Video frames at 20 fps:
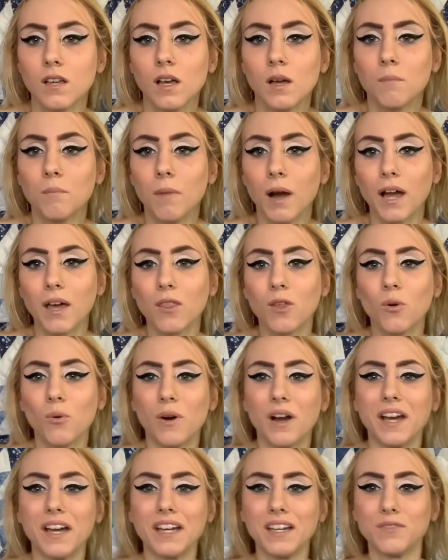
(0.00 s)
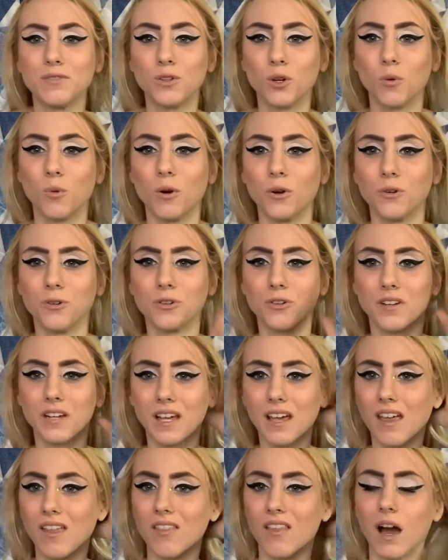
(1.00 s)
by the way, if you're wondering,
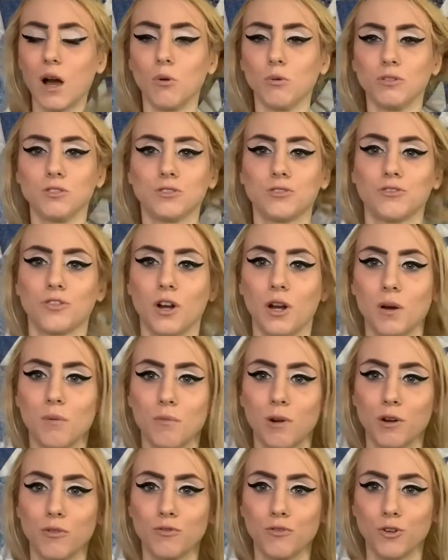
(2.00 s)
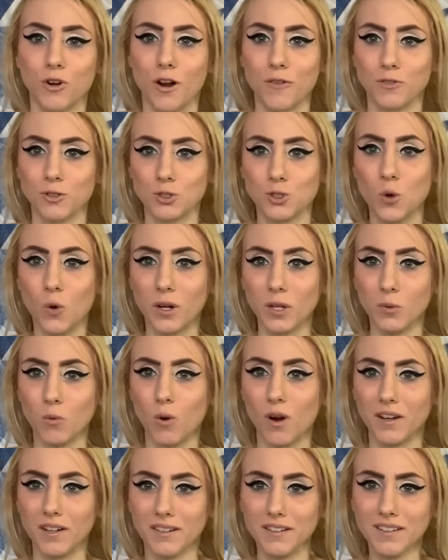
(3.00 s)
that was from Forever
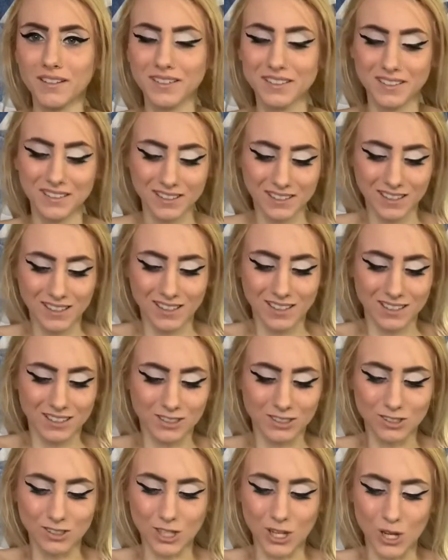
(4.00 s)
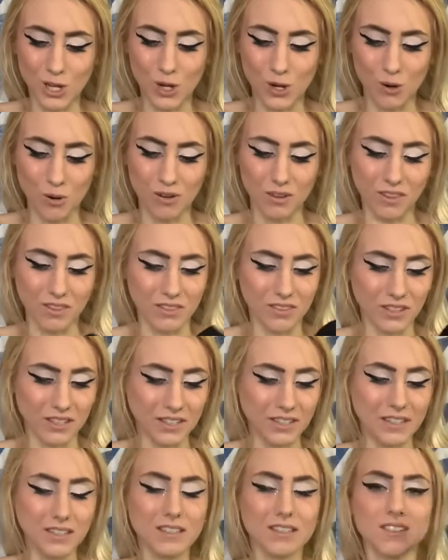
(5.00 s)
21. So
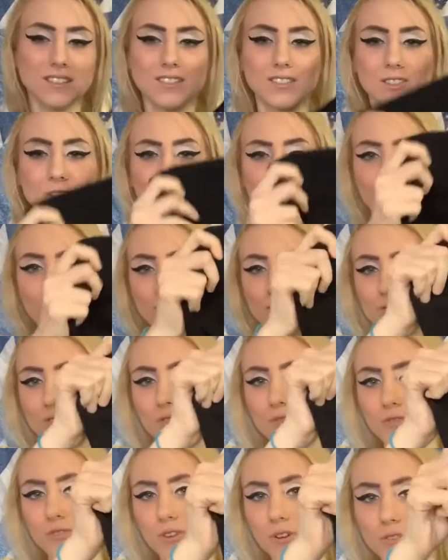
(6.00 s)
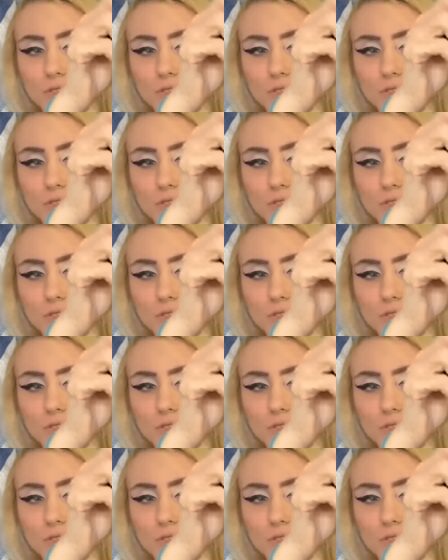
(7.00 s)
these are also from Forever